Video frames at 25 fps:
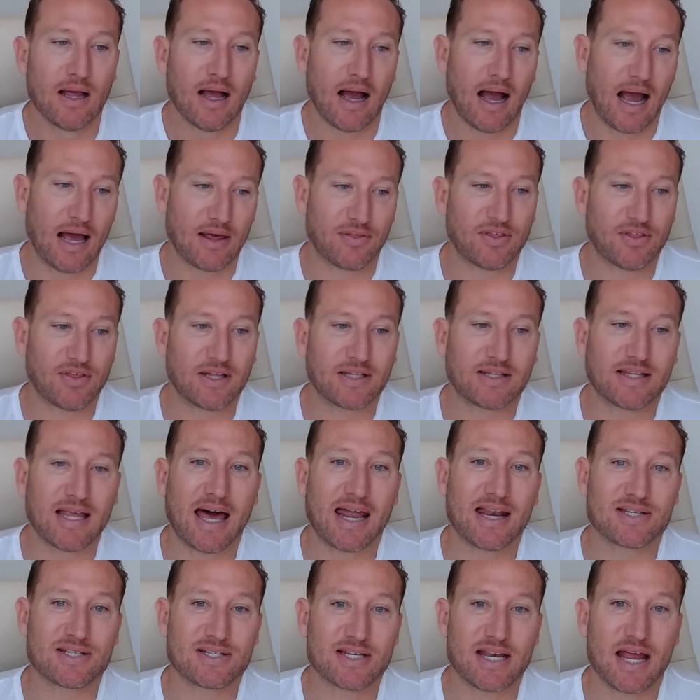I think that
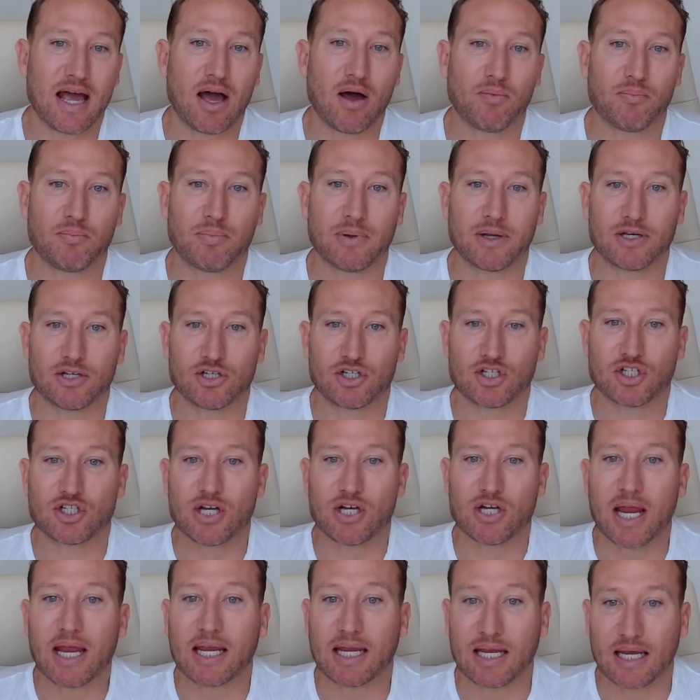has now been
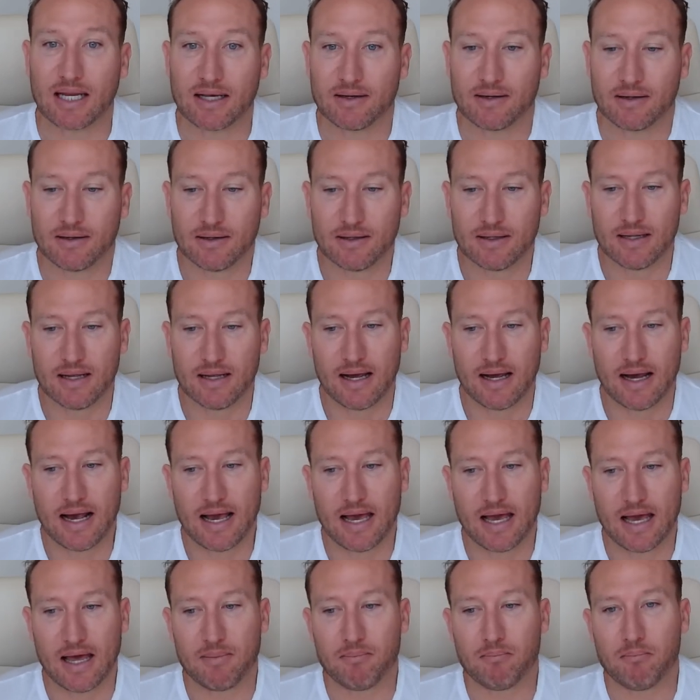shaken,
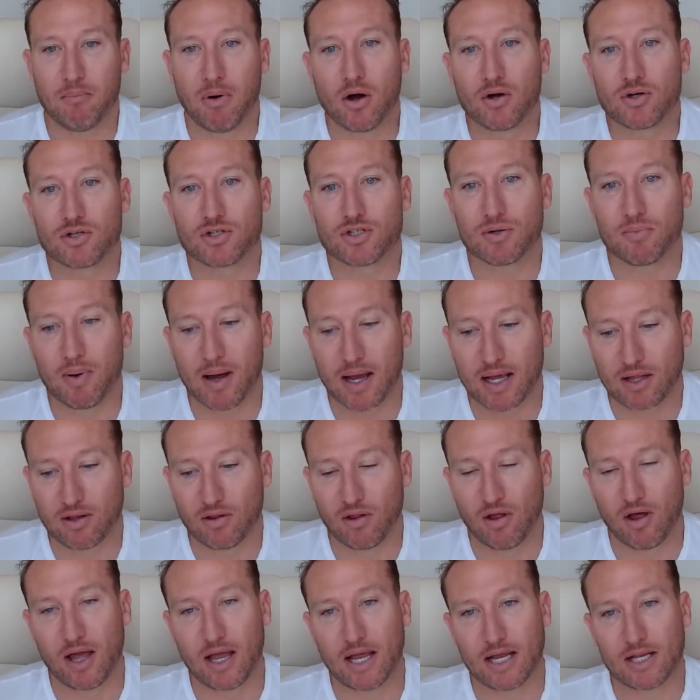and most of my
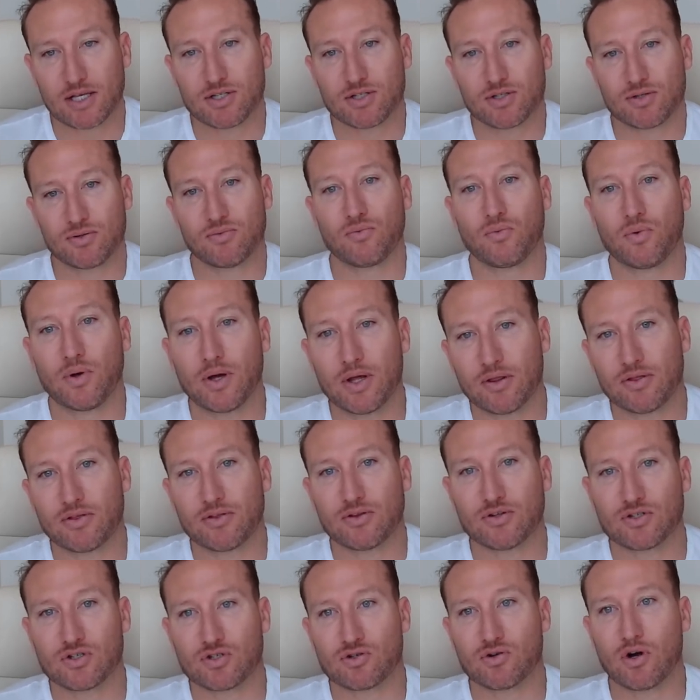clients
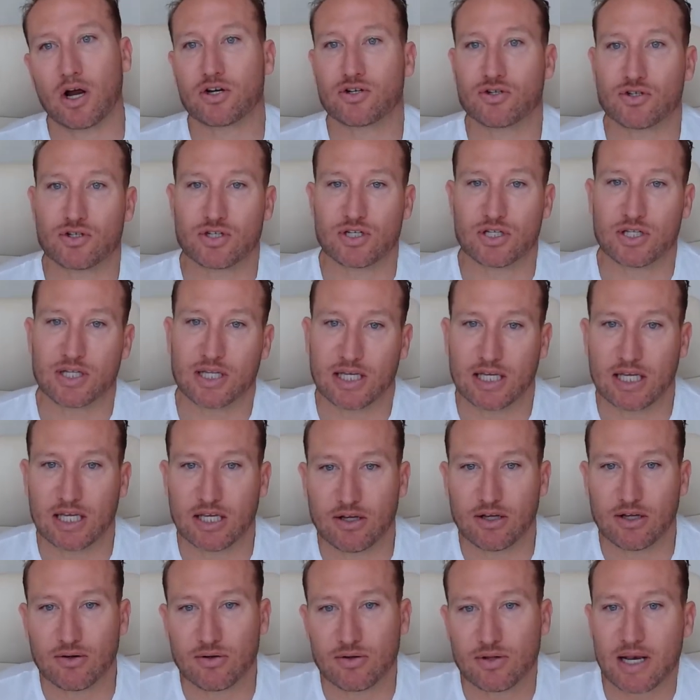with structures in the E
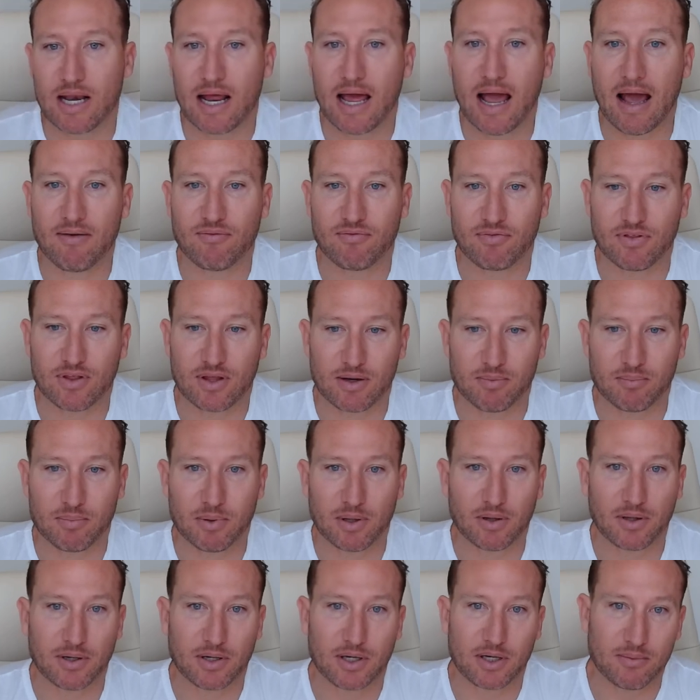U that have the
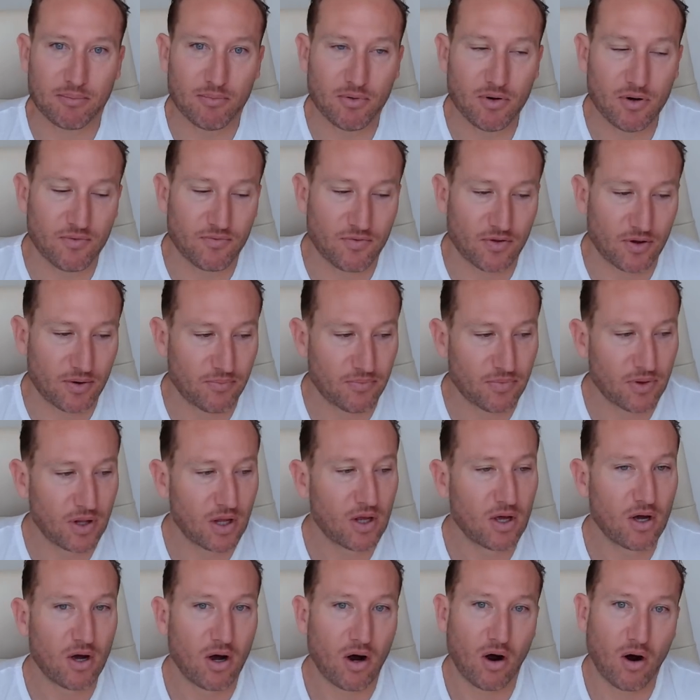ability to move
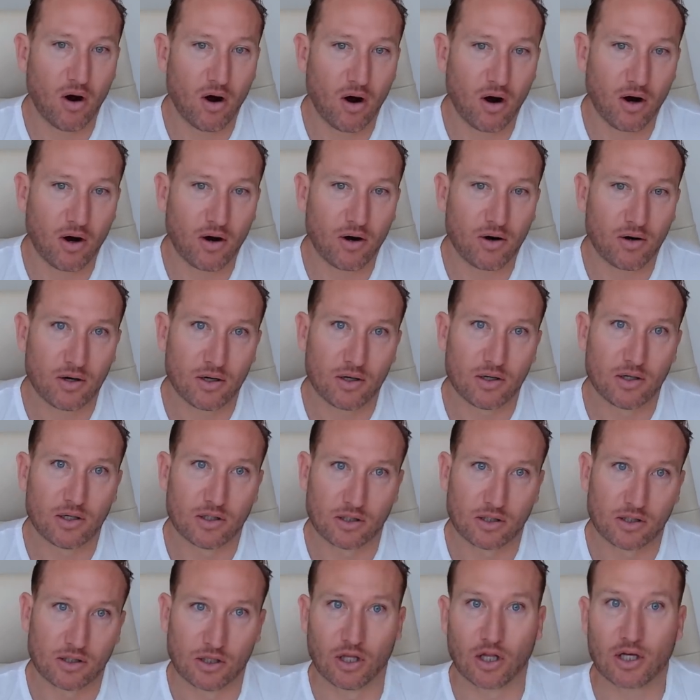them
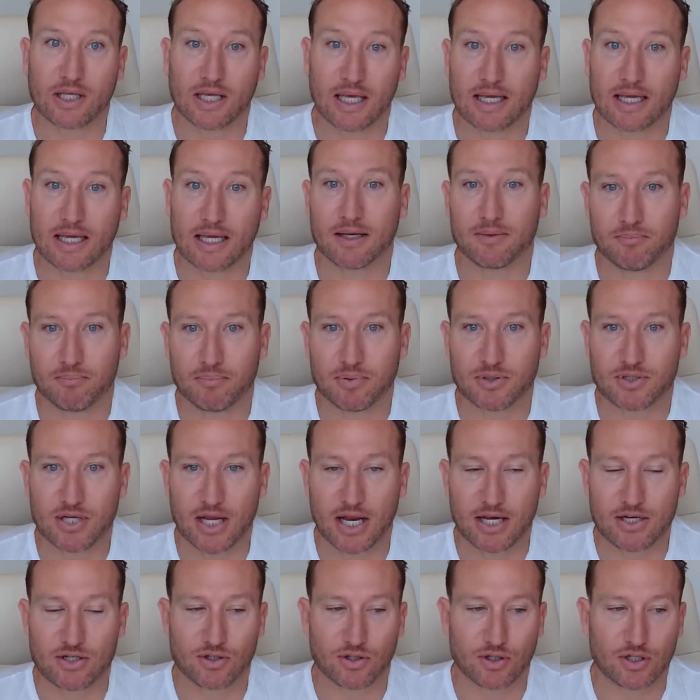are looking at
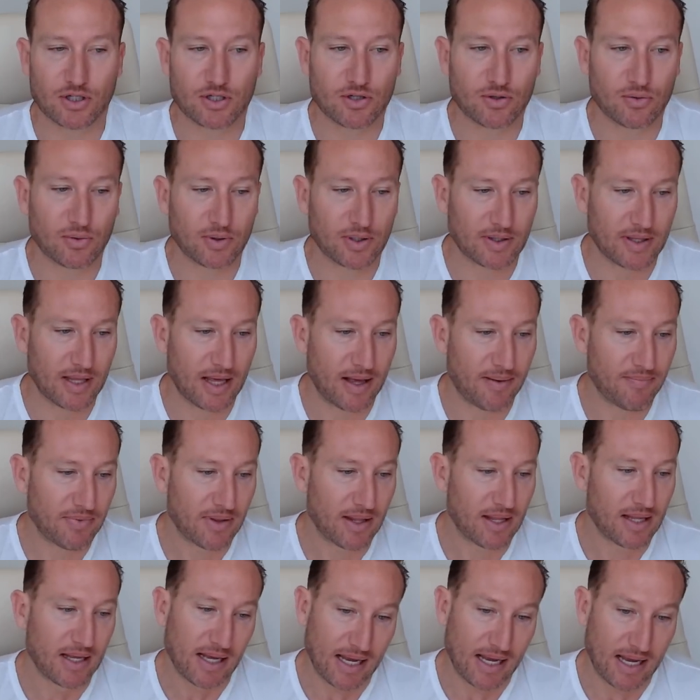potentially doing
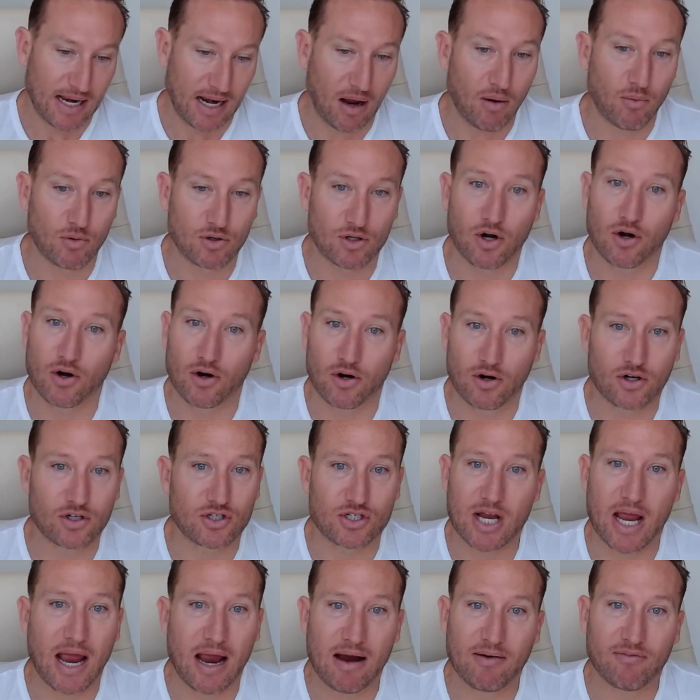that. And I would urge
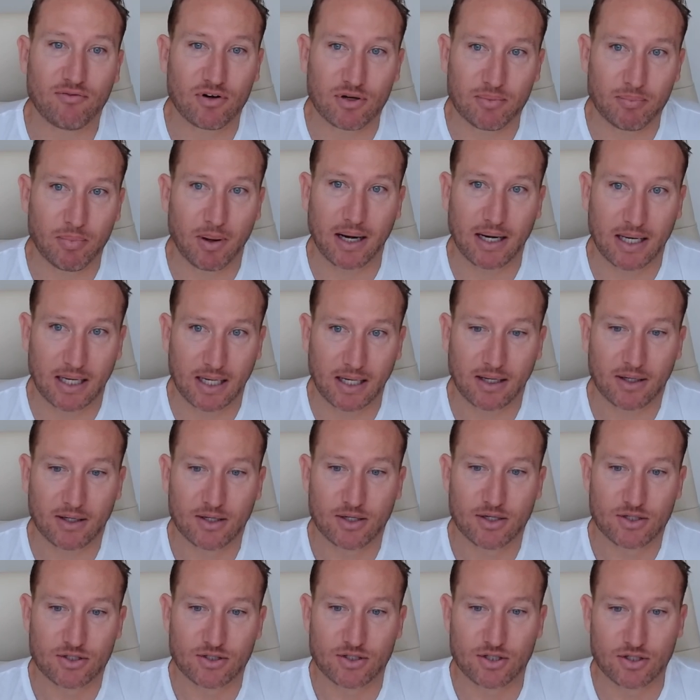everybody
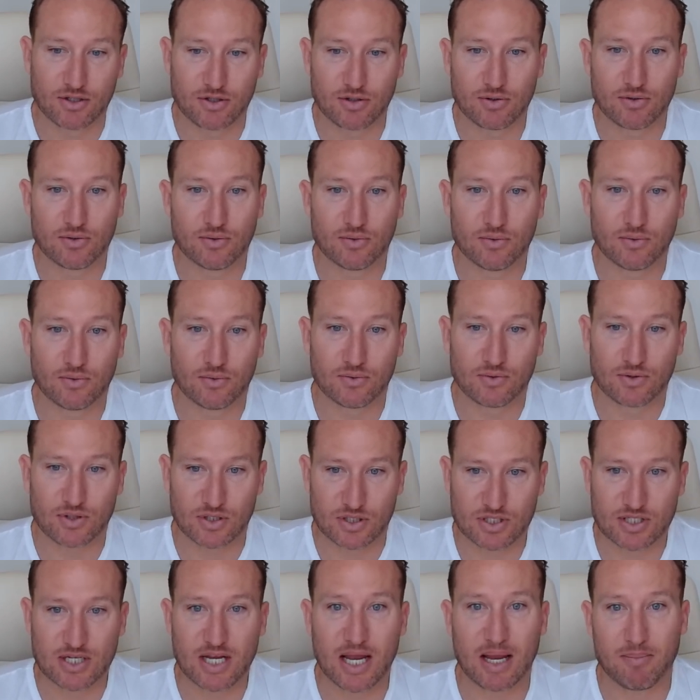to do the
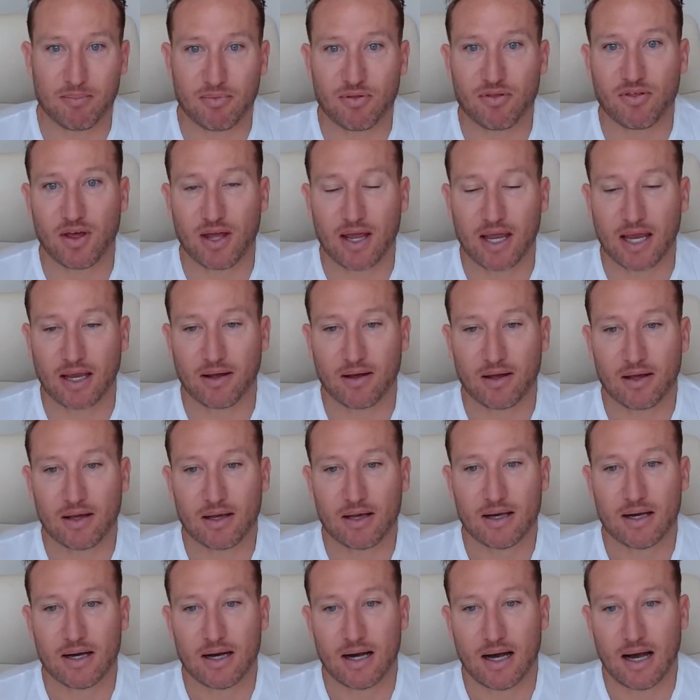same thing
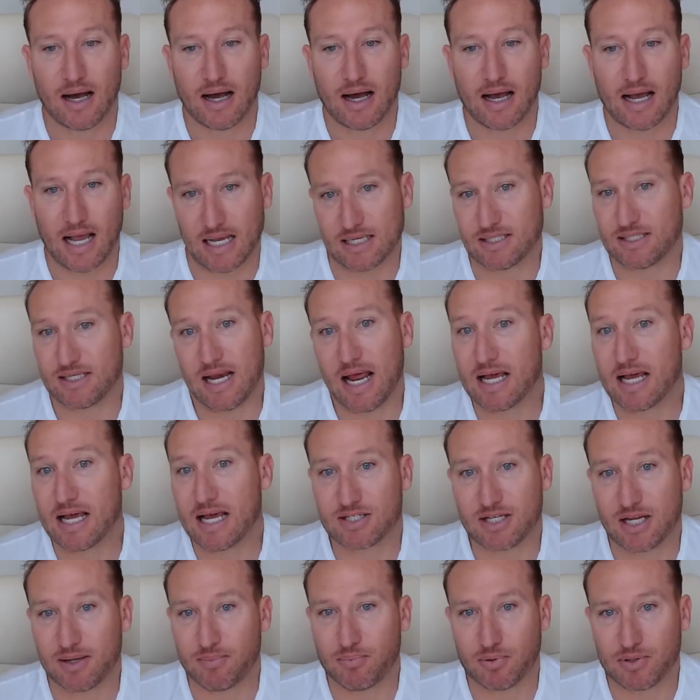as an
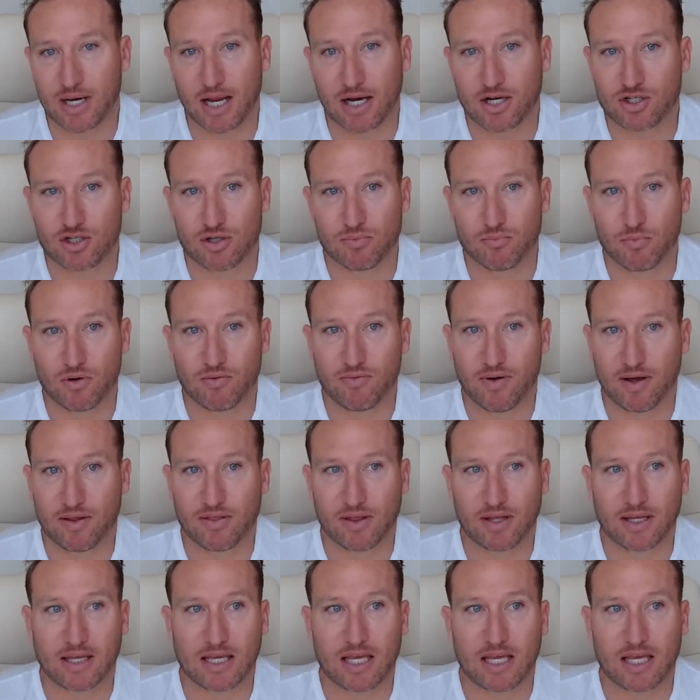asset protection move. I think